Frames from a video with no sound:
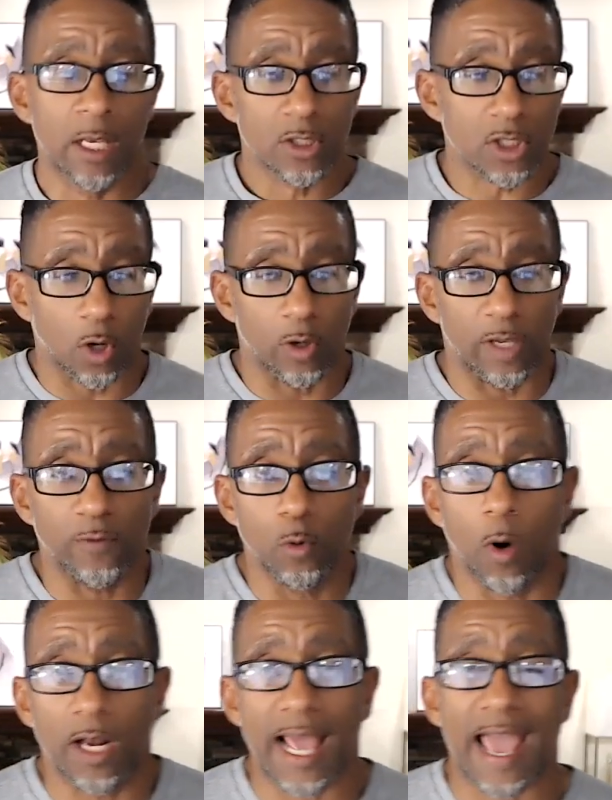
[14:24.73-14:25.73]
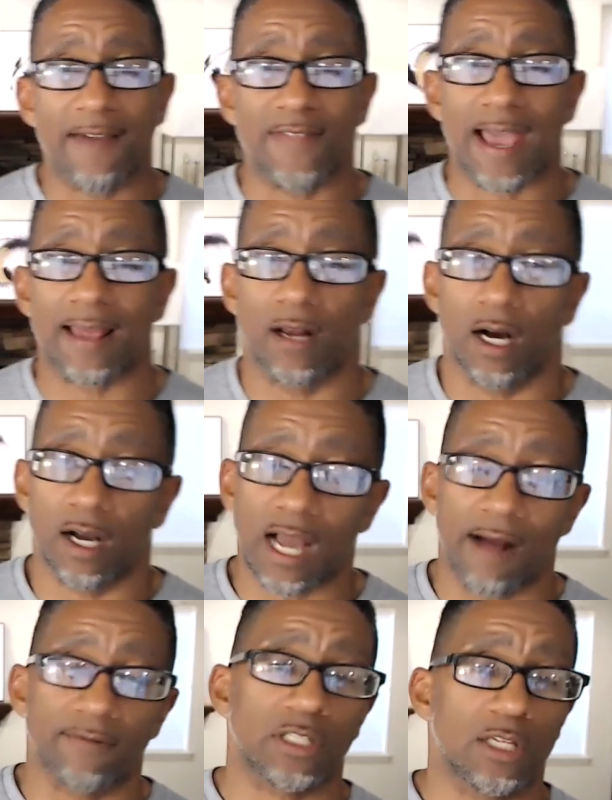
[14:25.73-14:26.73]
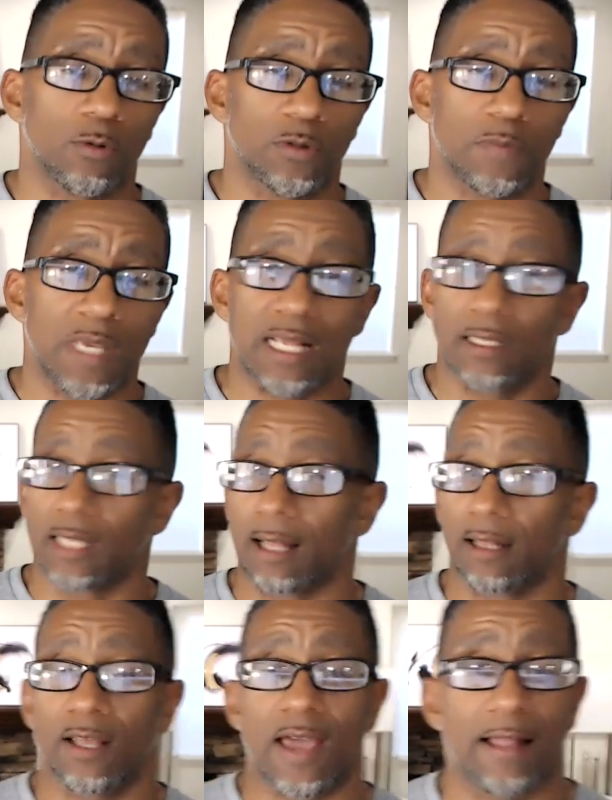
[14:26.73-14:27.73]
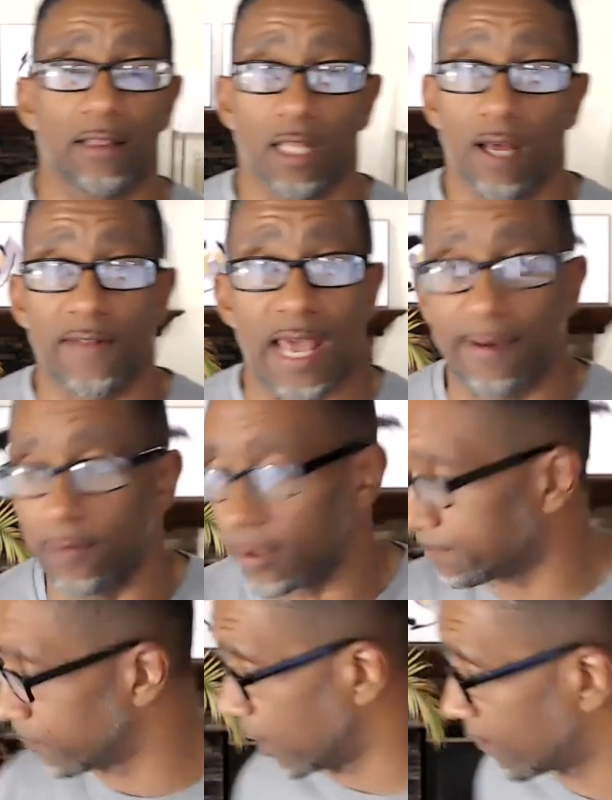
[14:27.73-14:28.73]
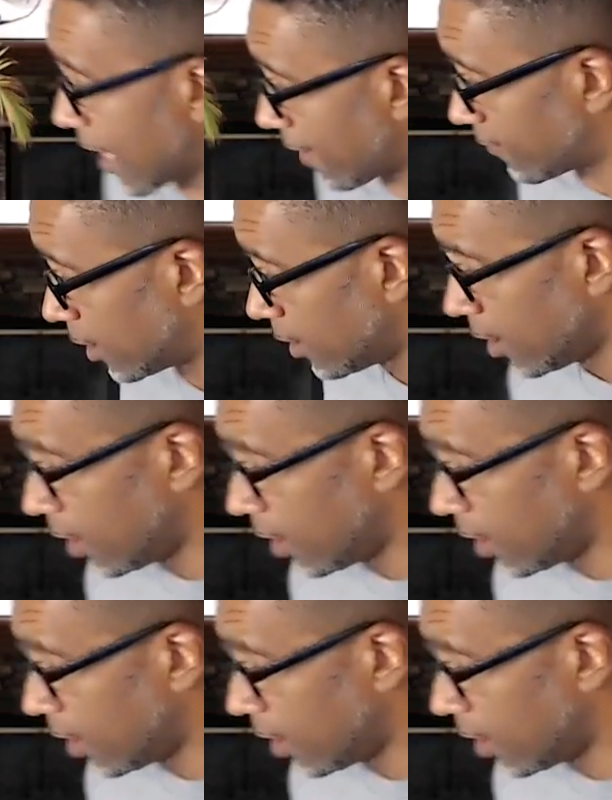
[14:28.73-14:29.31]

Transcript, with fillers: So if you want to have that uh, conversation with me, love to have, love to have you, love to have you.